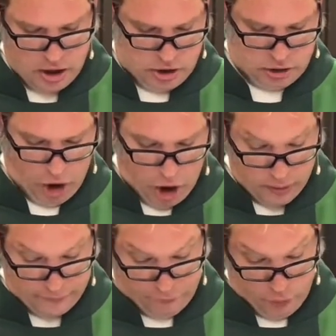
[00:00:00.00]
Law
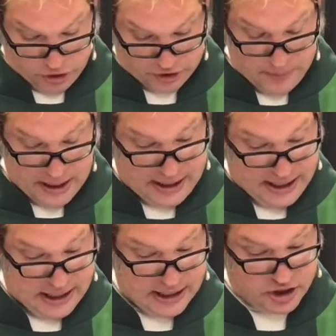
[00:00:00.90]
enforcement
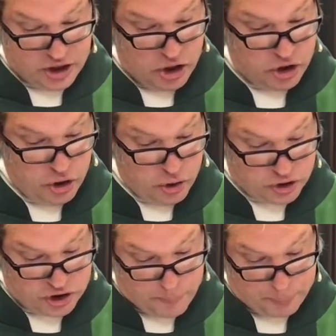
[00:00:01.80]
is
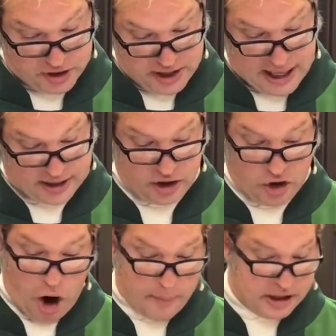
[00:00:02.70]
used to protect the
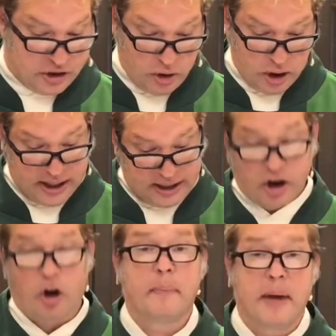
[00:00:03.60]
common good, and
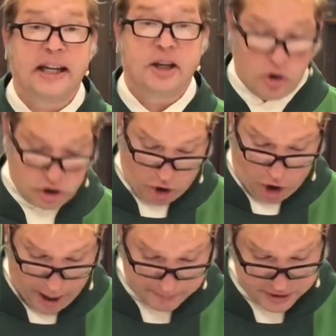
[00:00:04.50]
there are many good
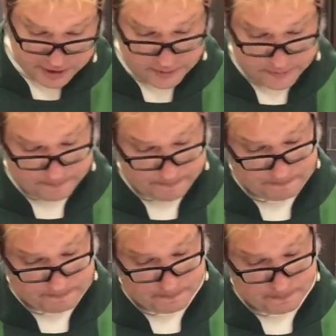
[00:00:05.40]
cops
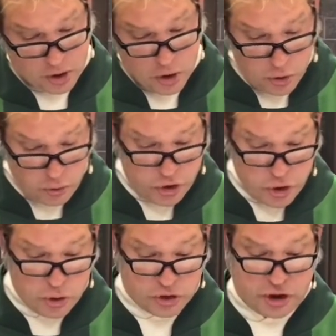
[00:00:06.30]
who
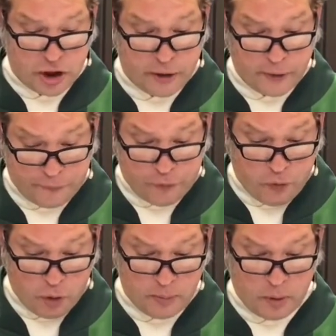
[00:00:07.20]
use their
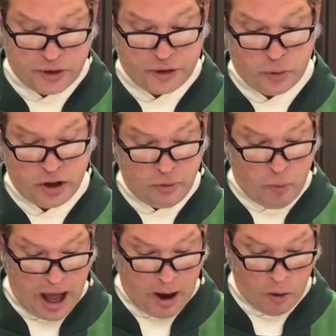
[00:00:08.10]
formal authority
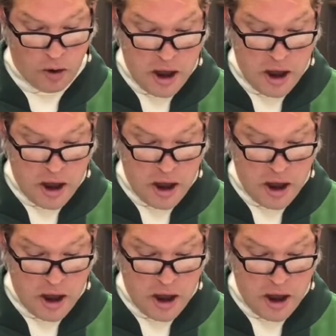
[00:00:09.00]
well.